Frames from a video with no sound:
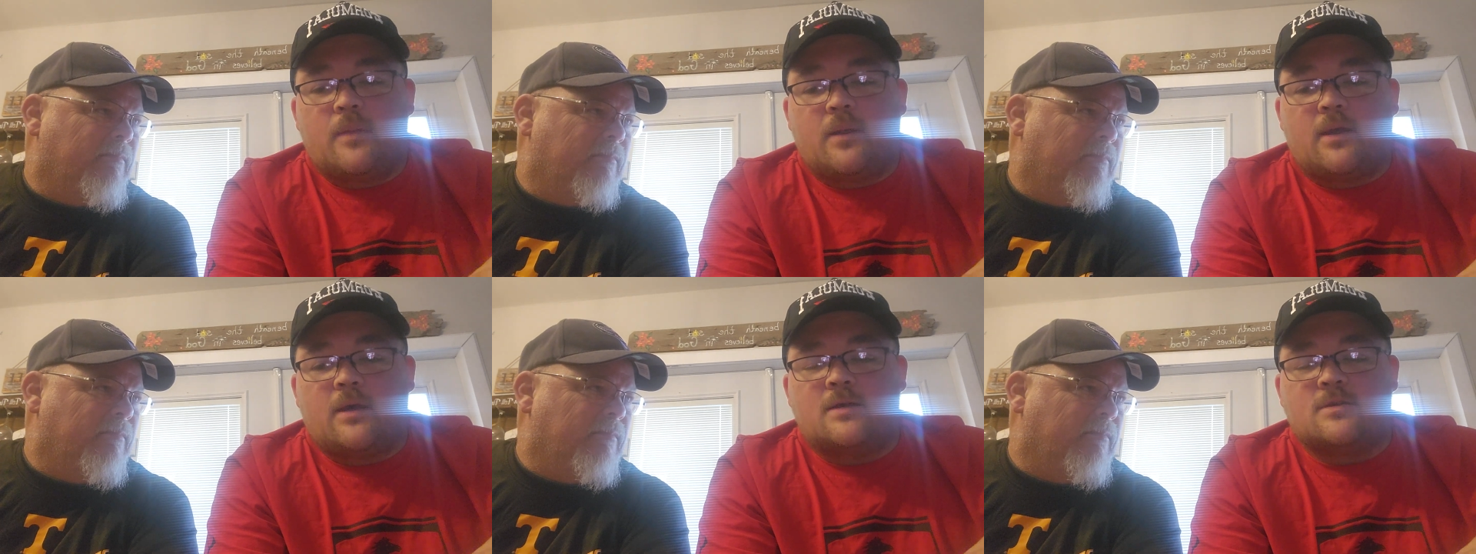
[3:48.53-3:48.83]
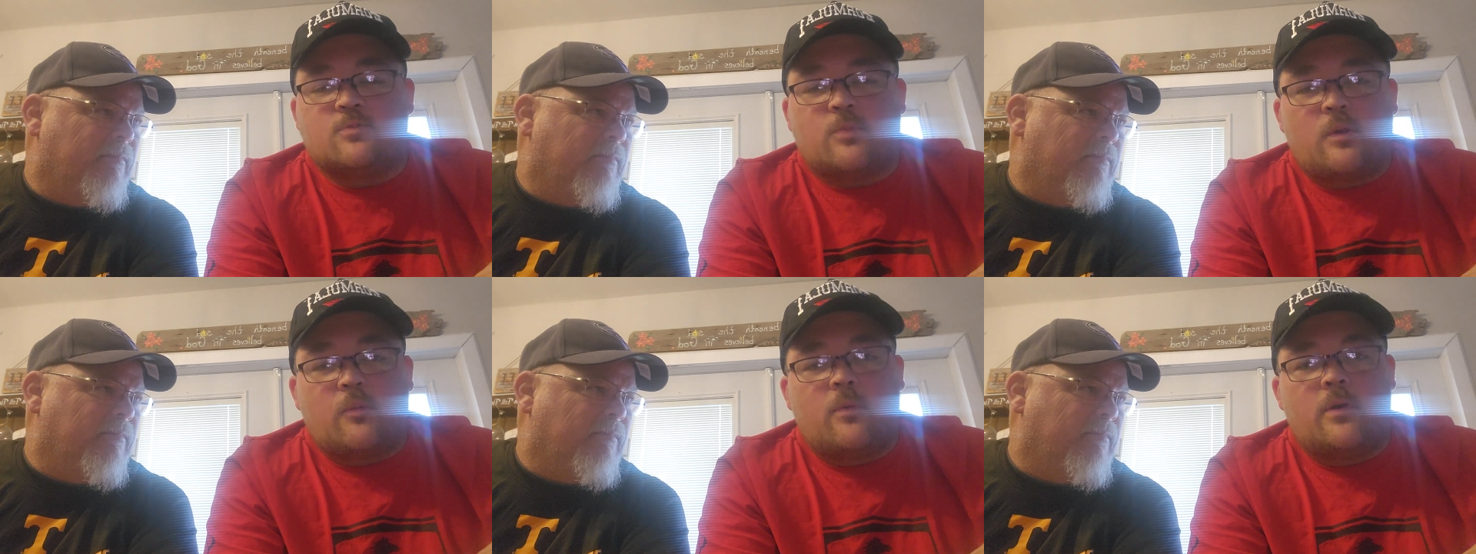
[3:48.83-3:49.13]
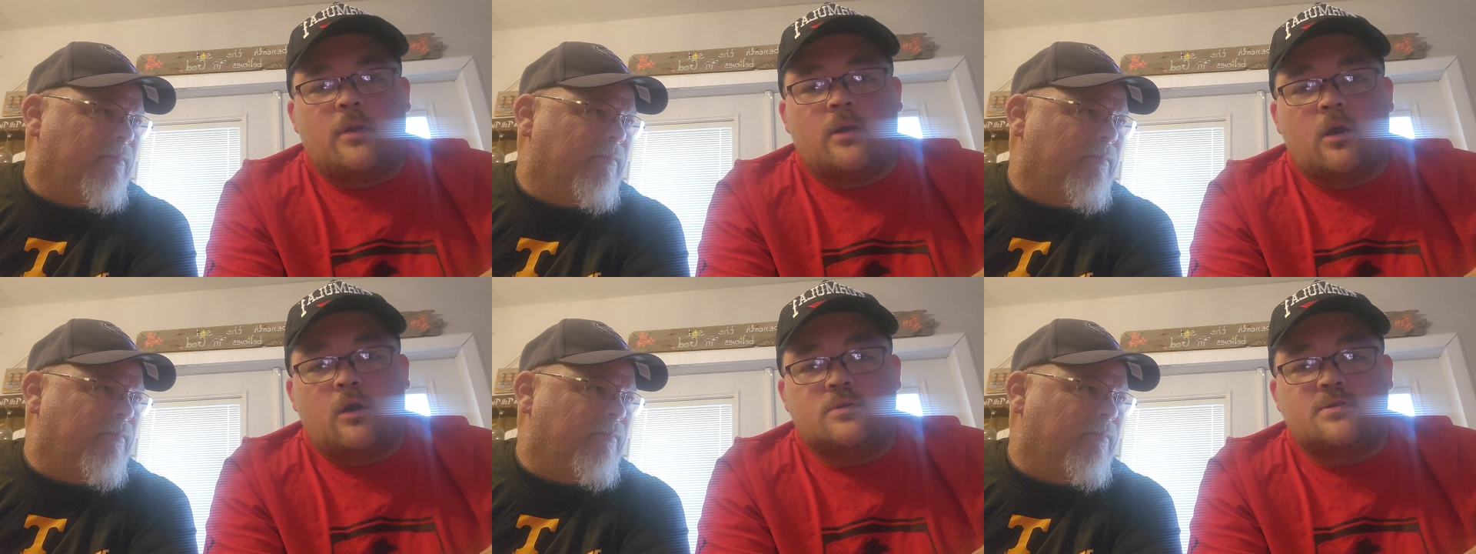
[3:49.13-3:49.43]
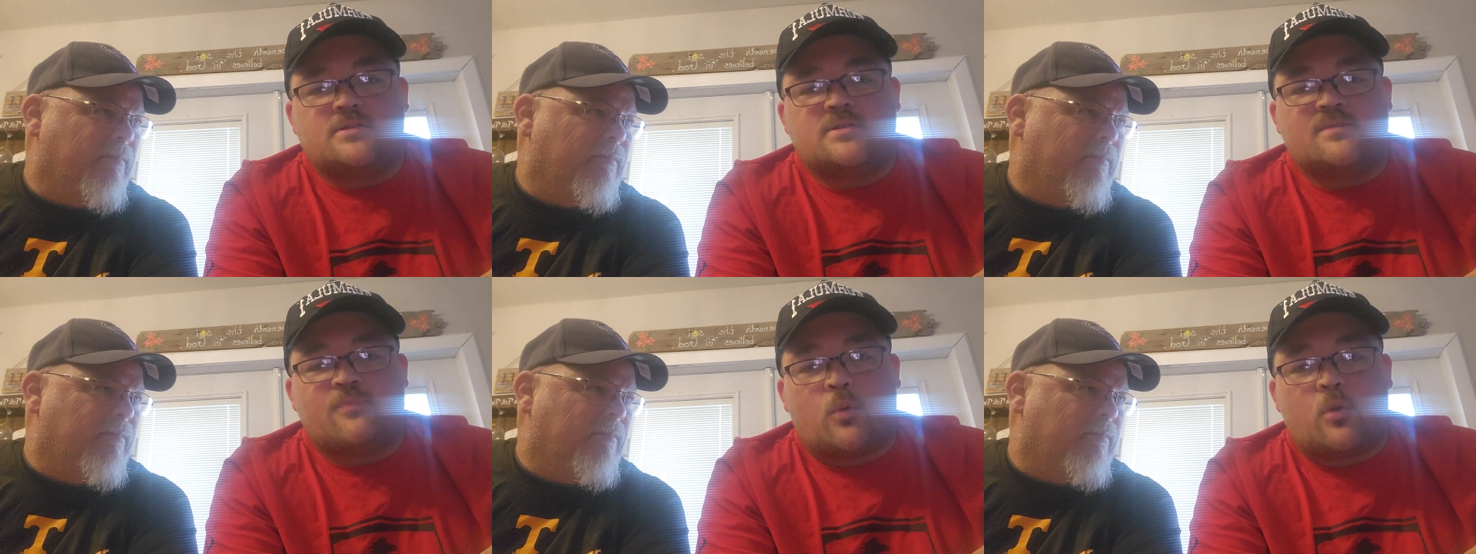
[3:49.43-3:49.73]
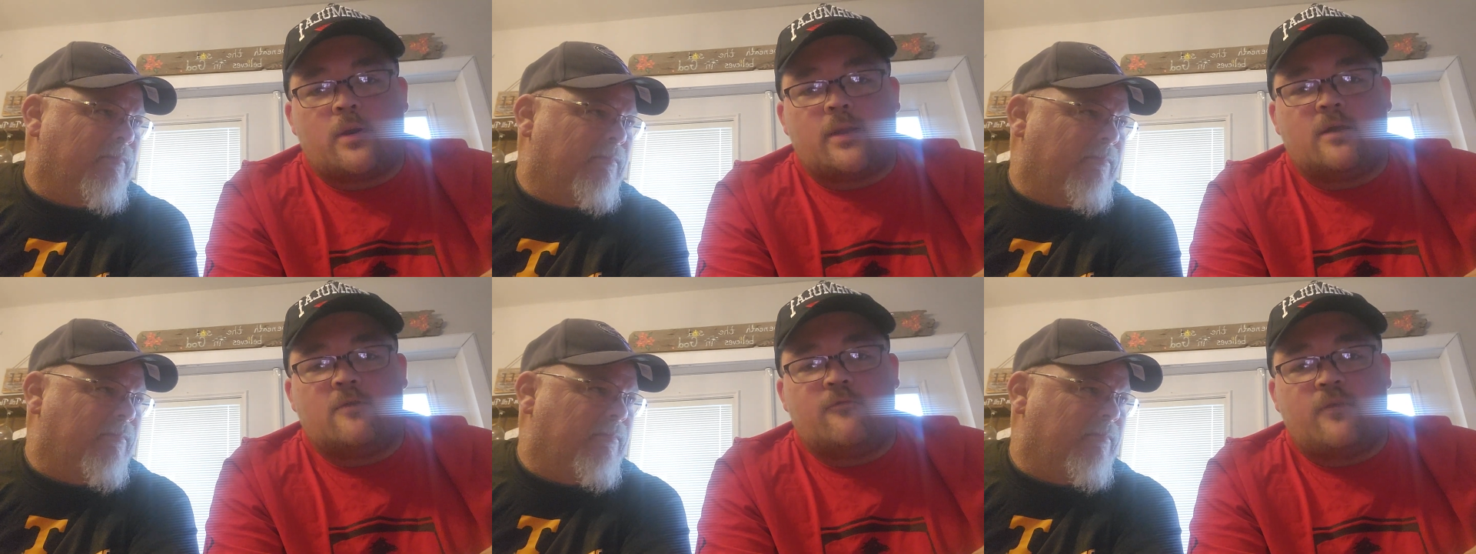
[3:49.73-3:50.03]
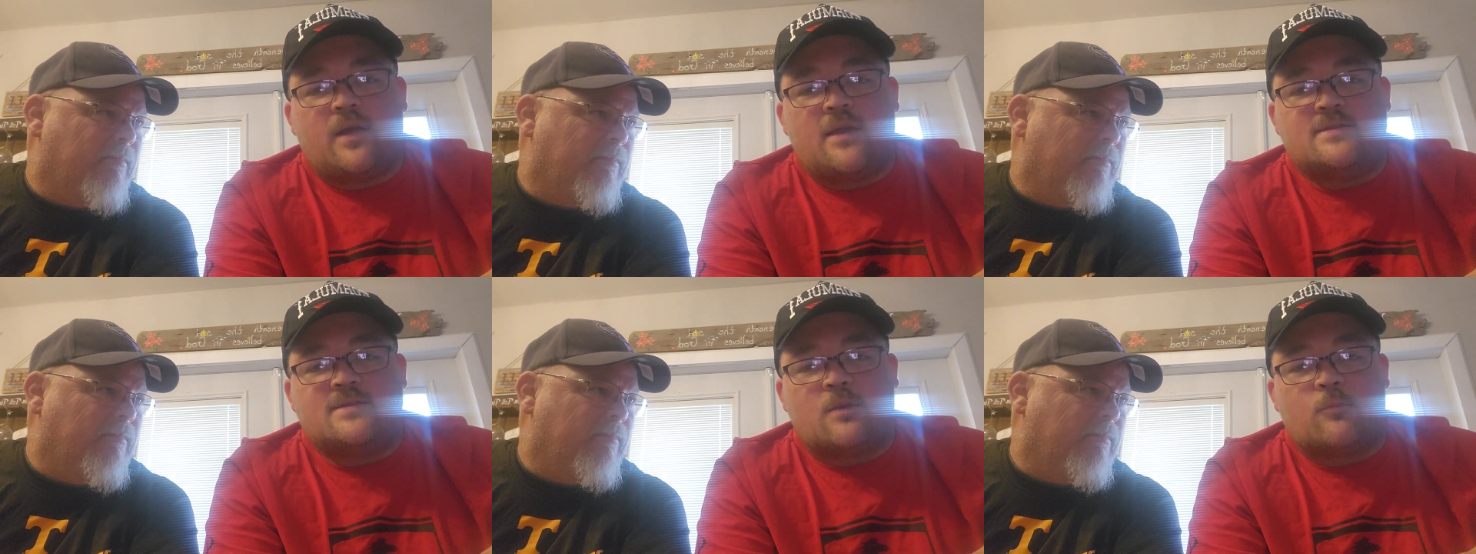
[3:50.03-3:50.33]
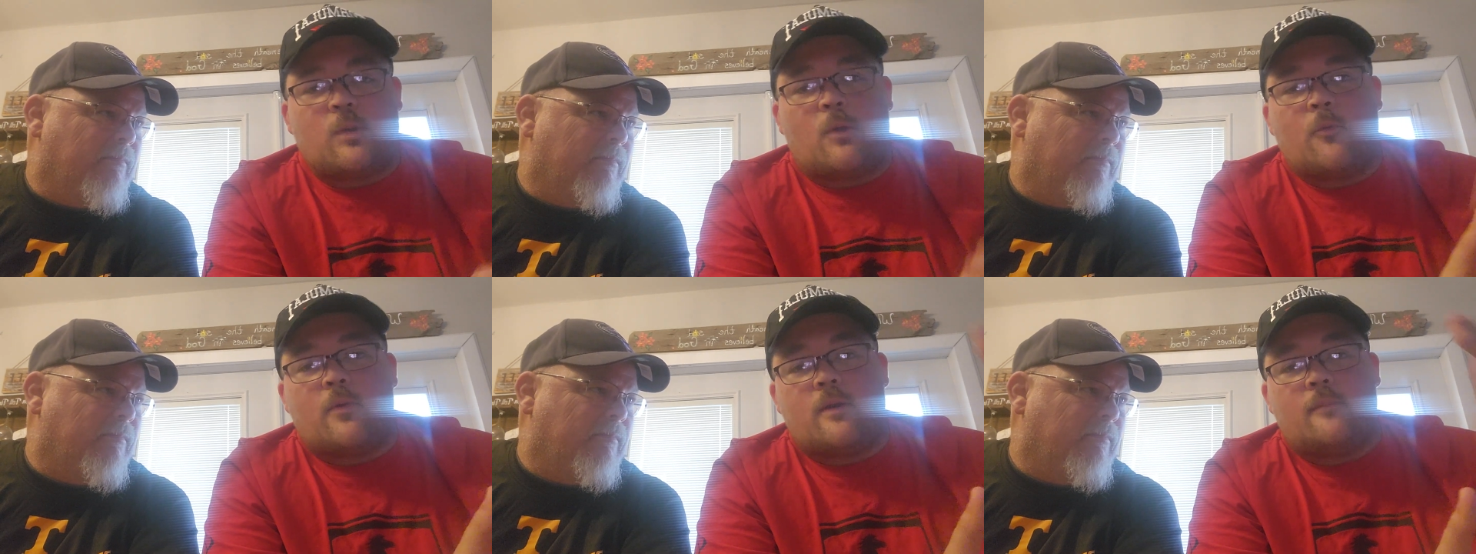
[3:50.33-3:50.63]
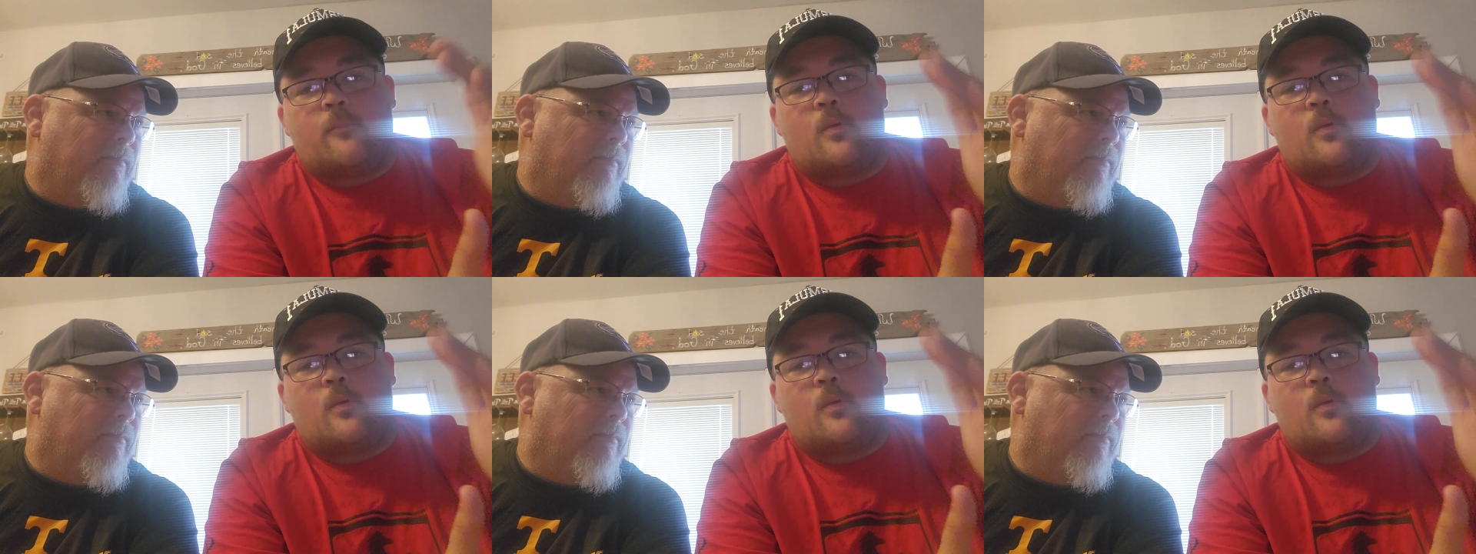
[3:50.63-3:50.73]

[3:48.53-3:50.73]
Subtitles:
because we want to go to sporting events and we want